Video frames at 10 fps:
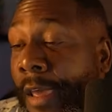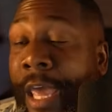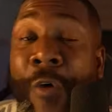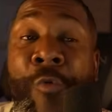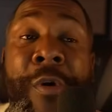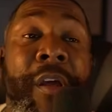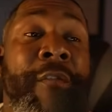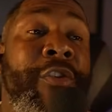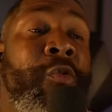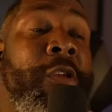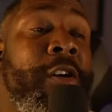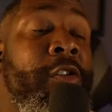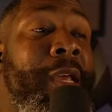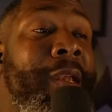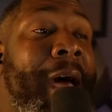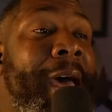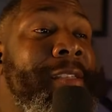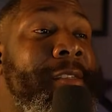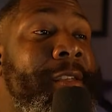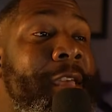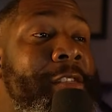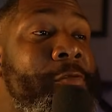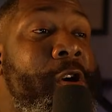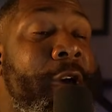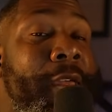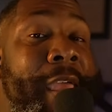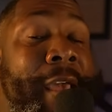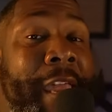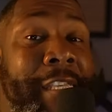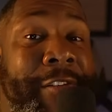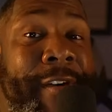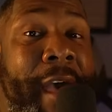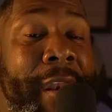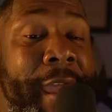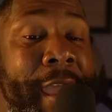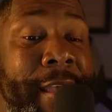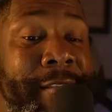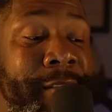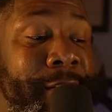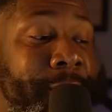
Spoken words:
And whenever you look on their license, guess what? It classified as